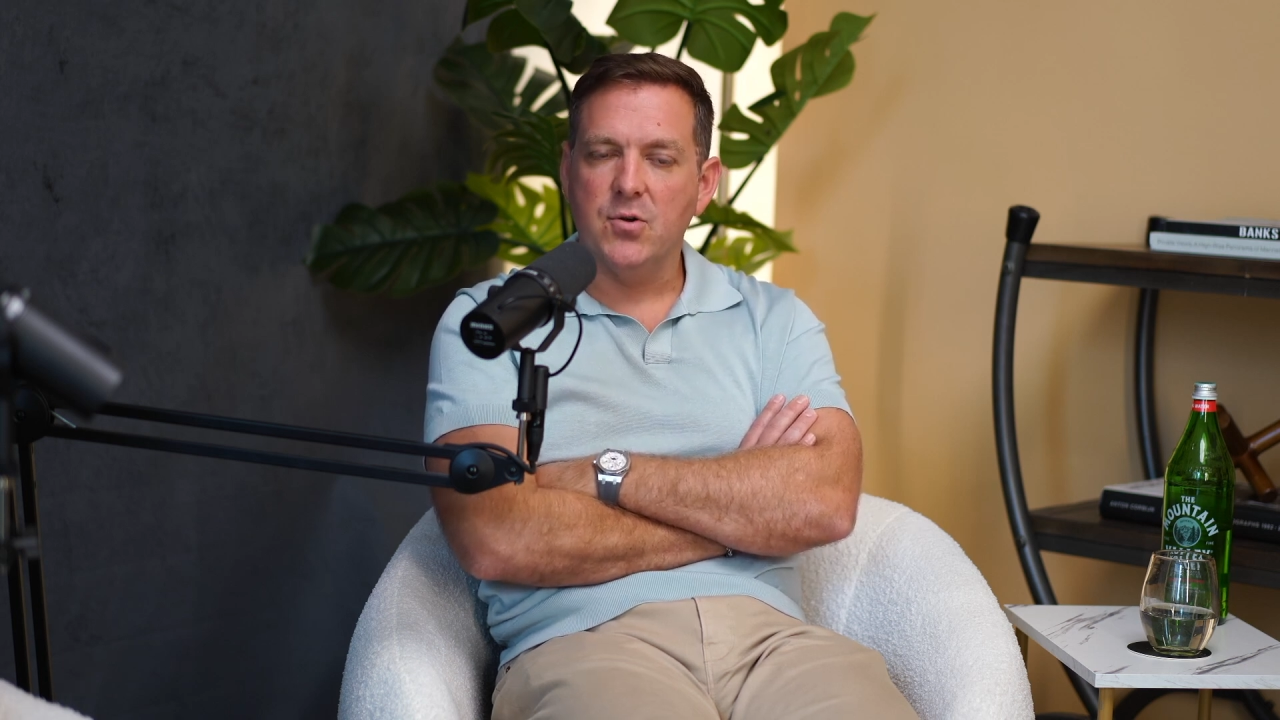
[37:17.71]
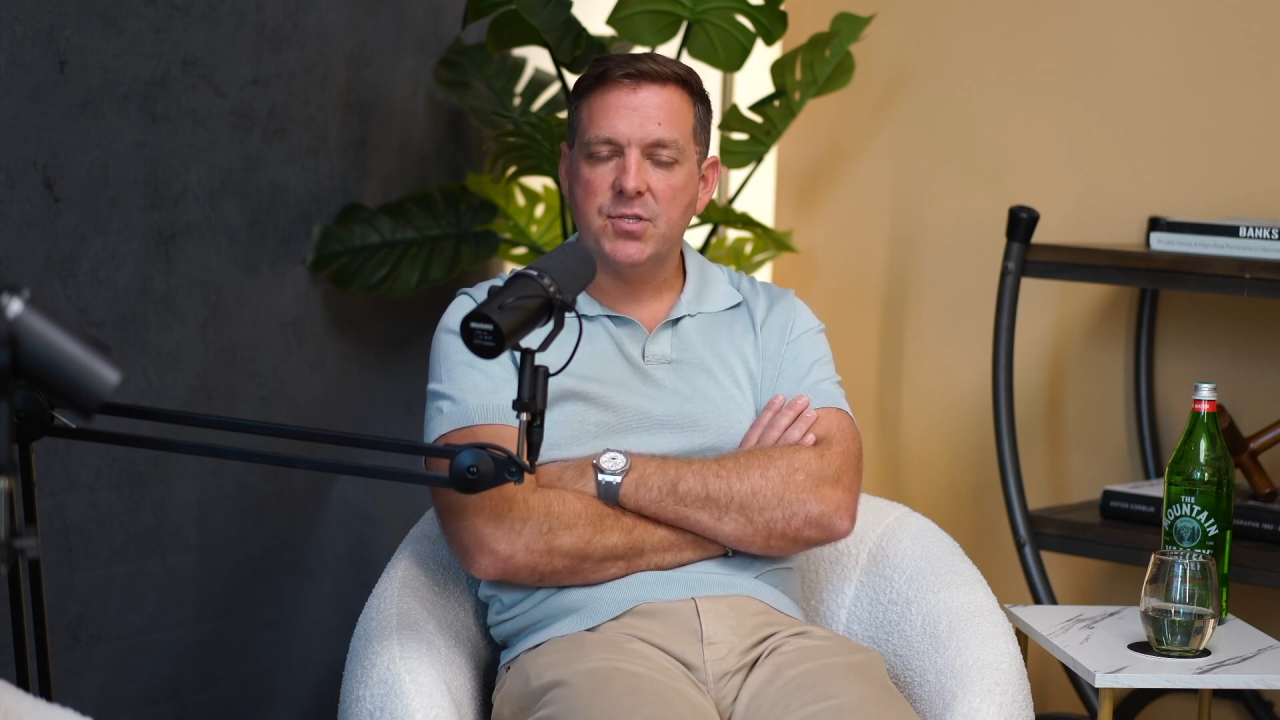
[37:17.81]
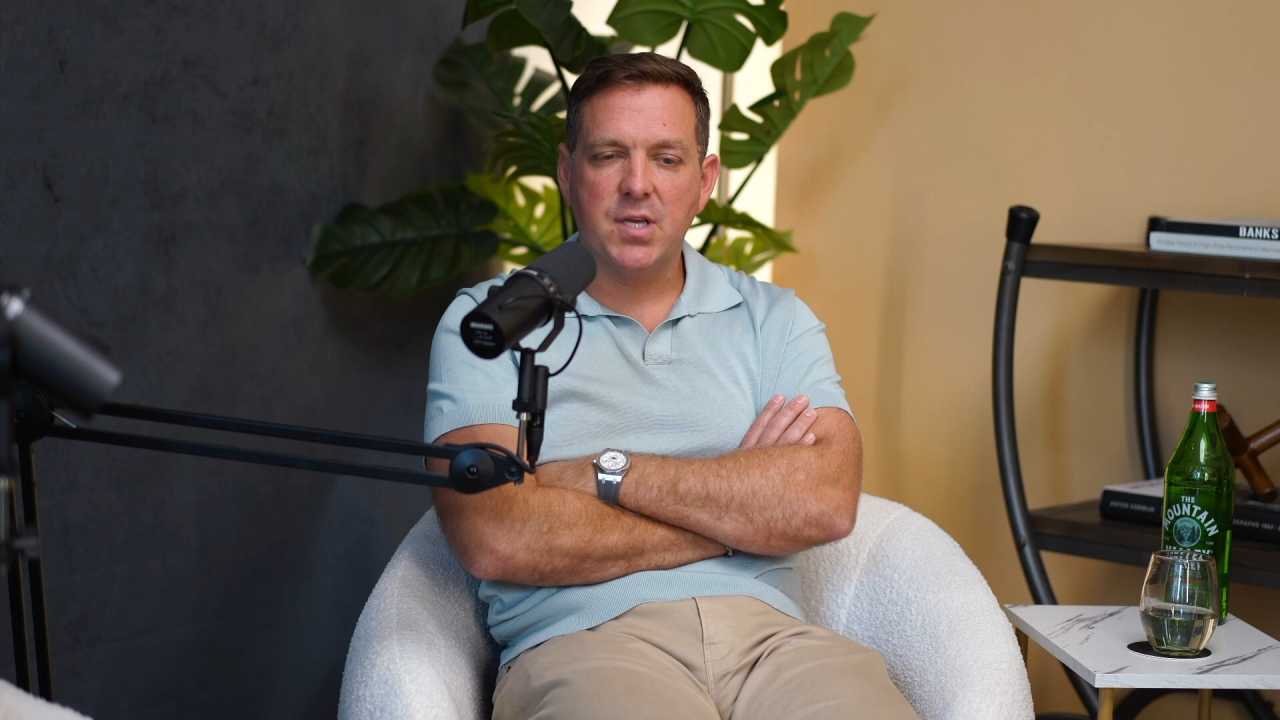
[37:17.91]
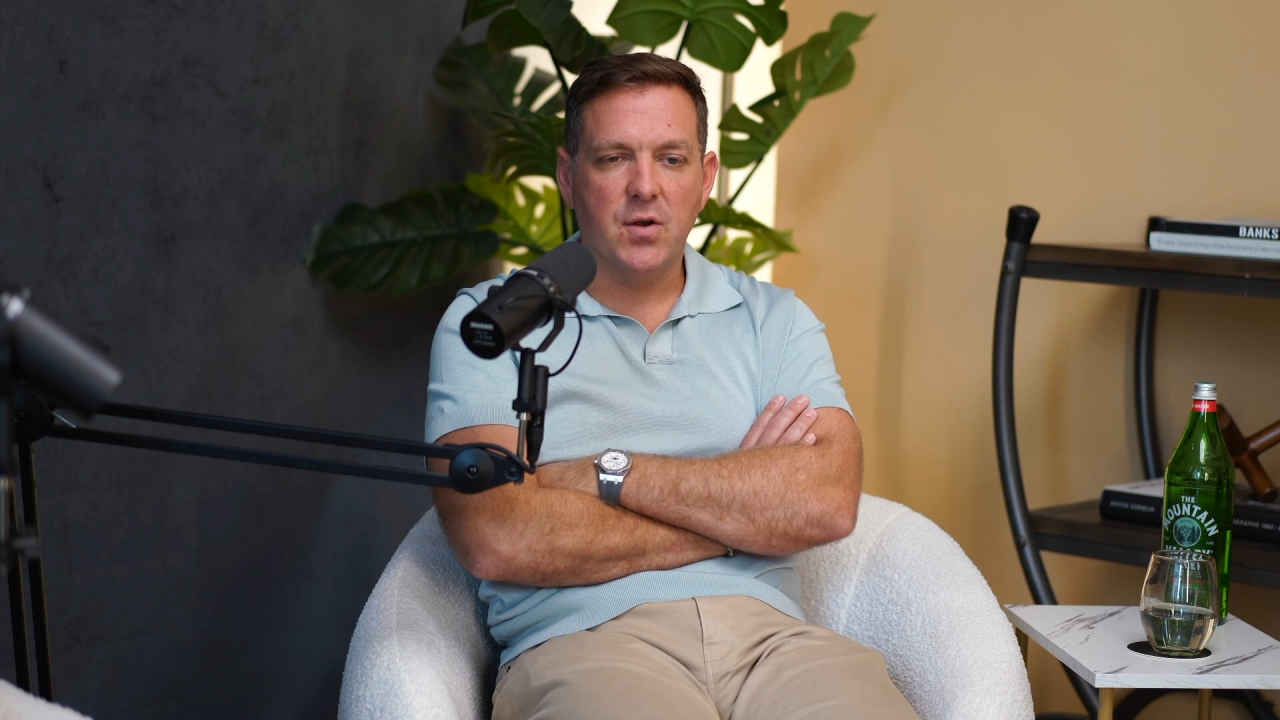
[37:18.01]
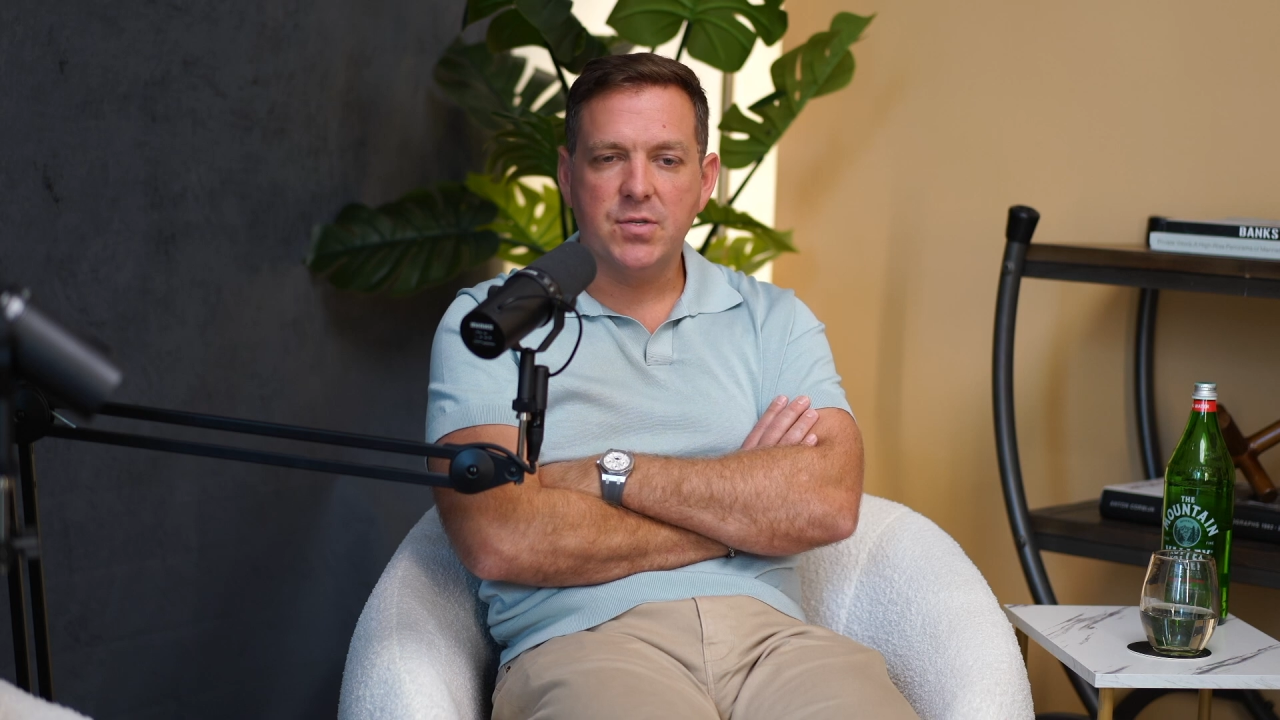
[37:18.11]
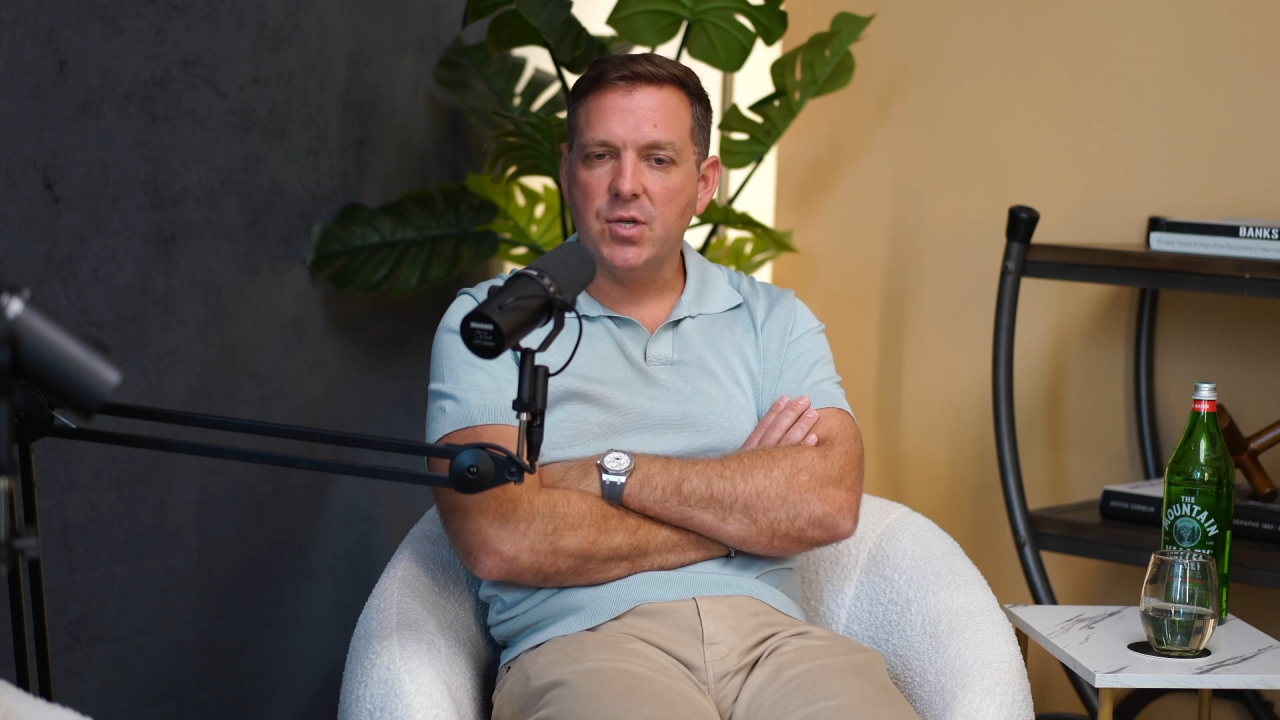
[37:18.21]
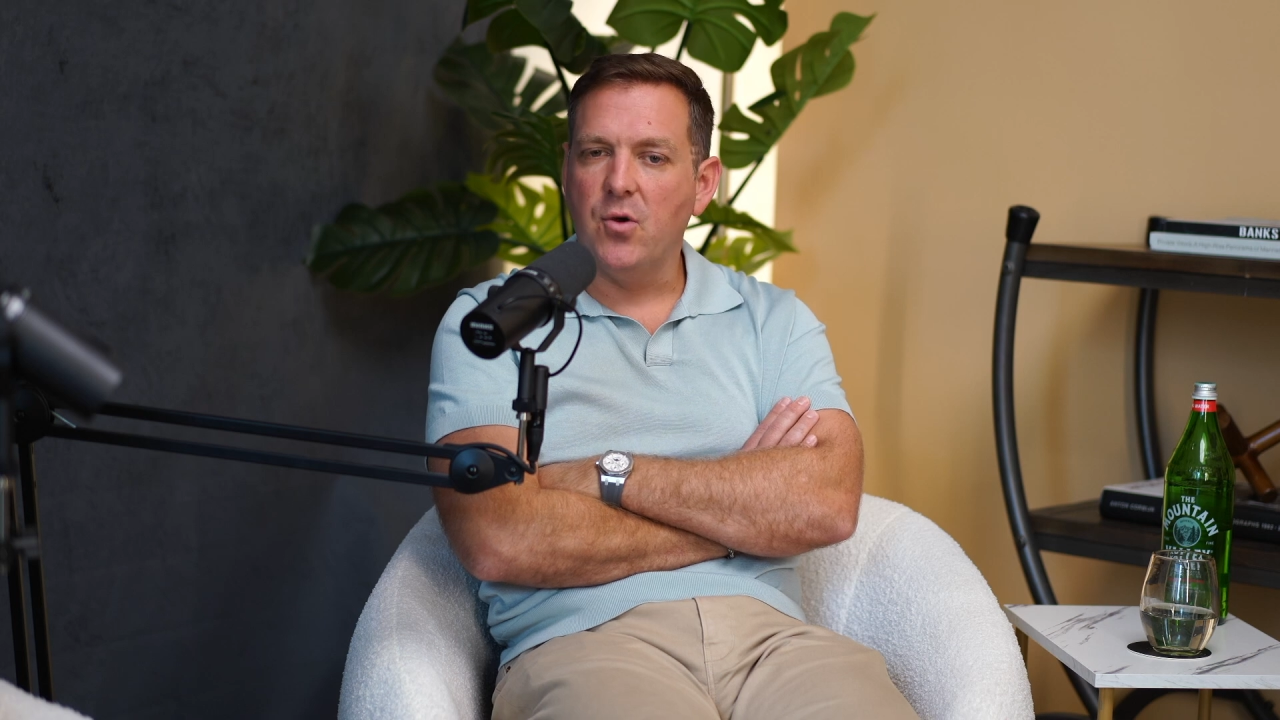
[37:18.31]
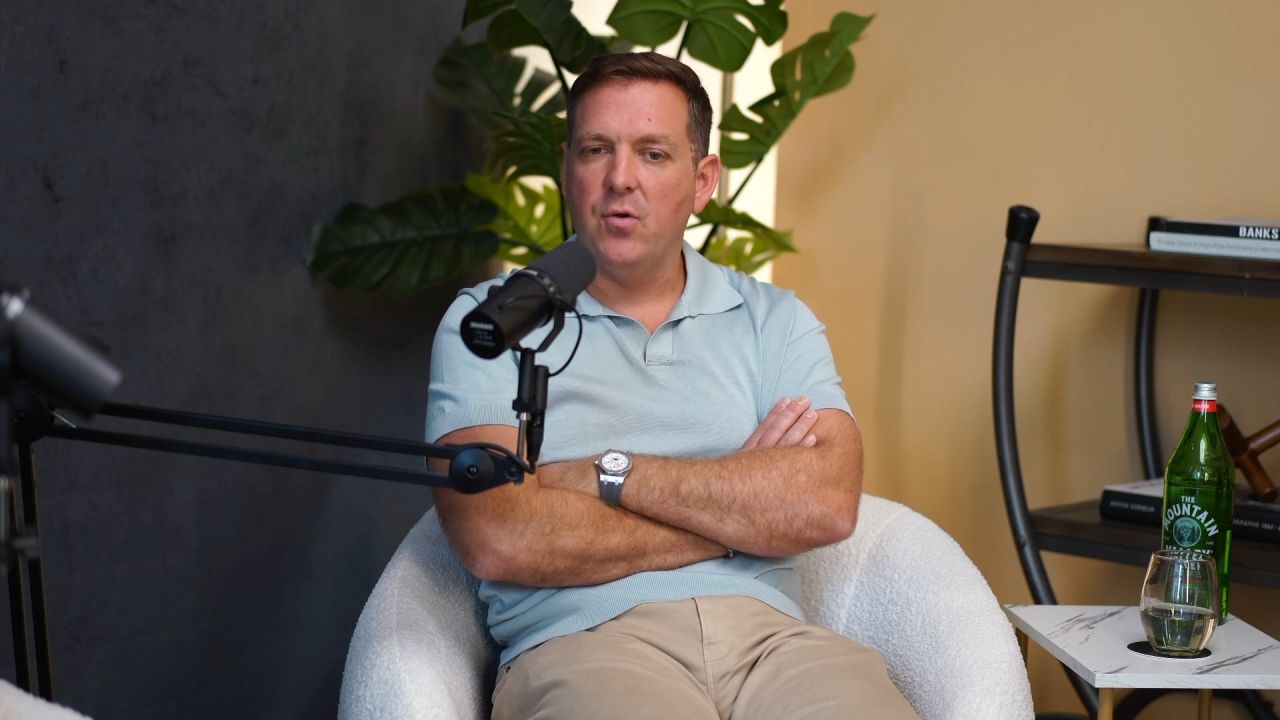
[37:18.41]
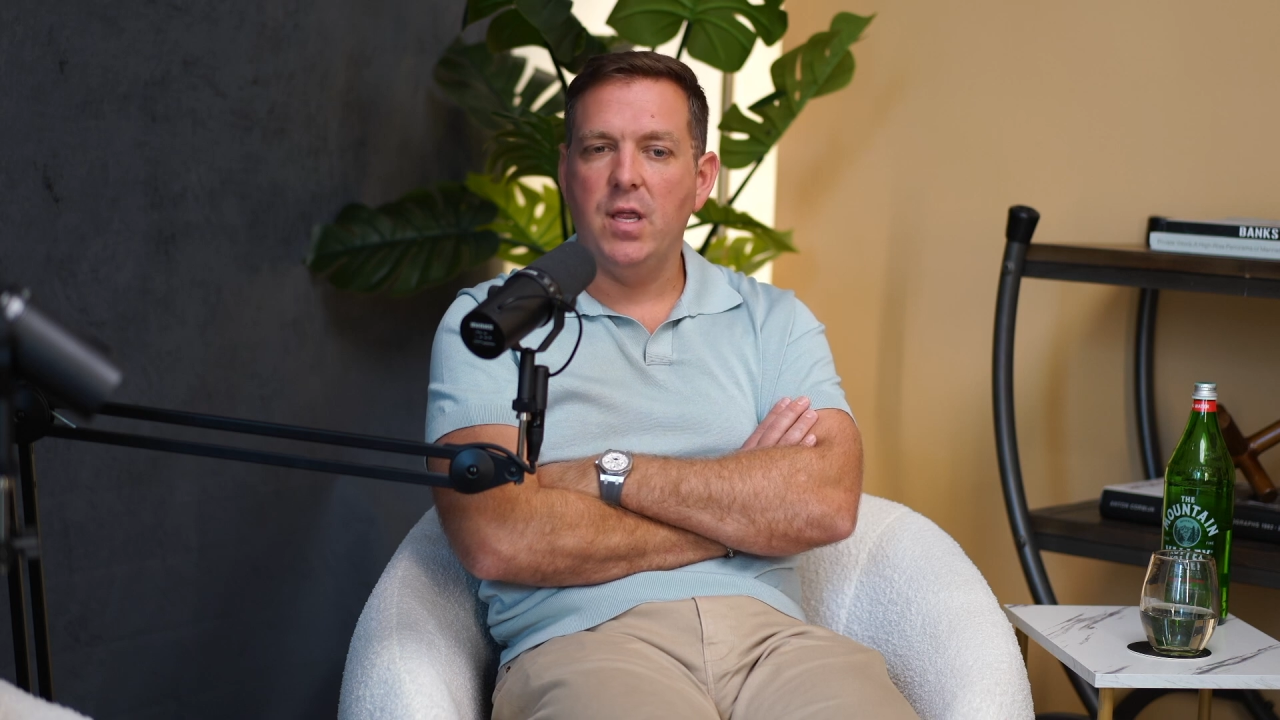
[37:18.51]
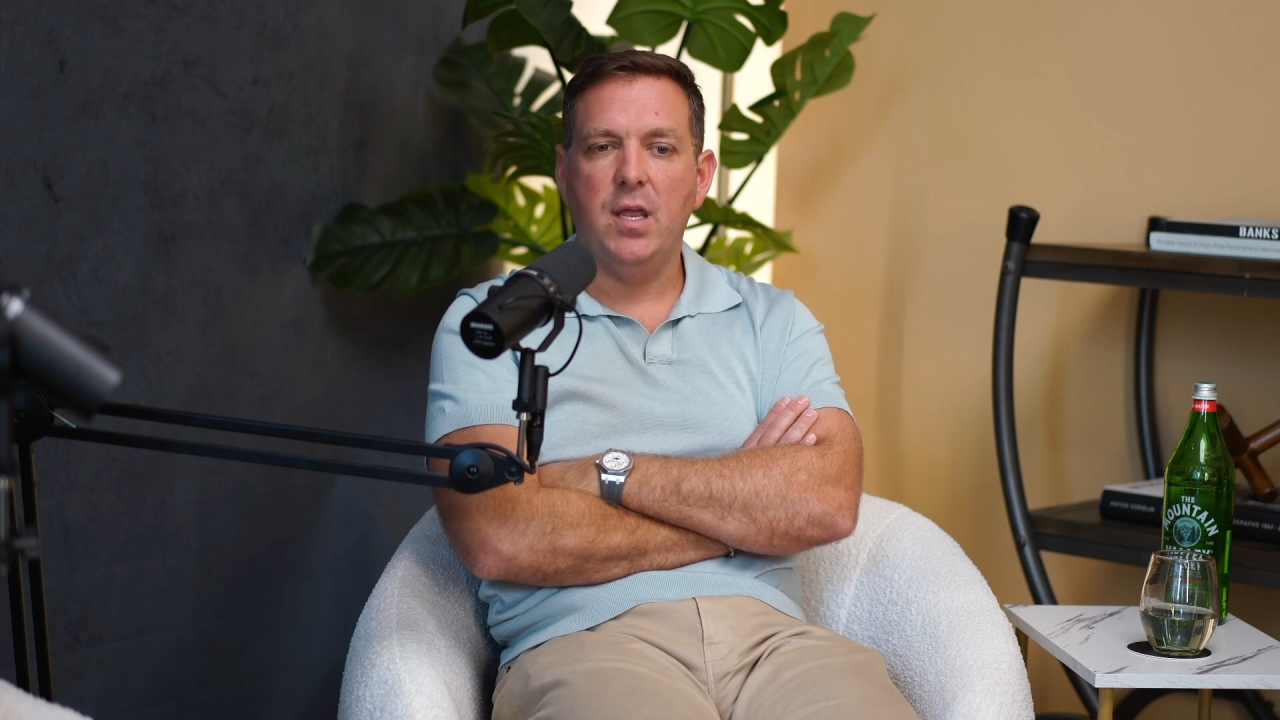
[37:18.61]

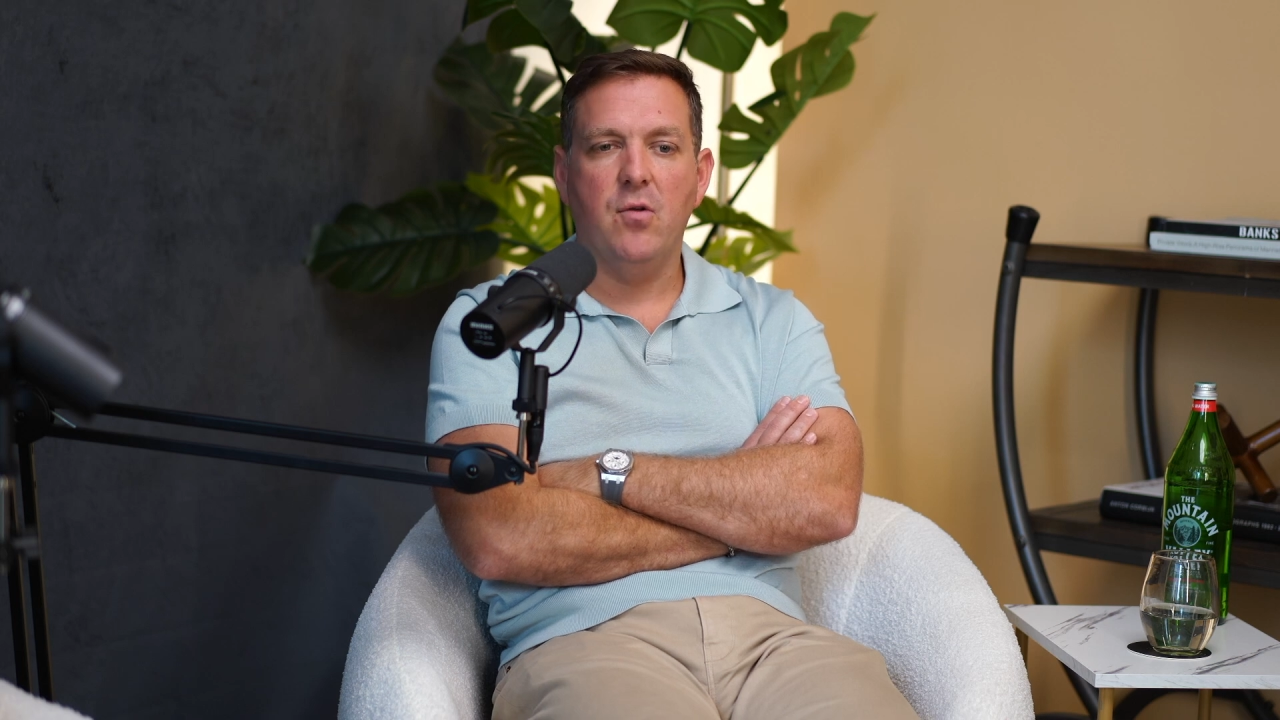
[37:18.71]
serotonin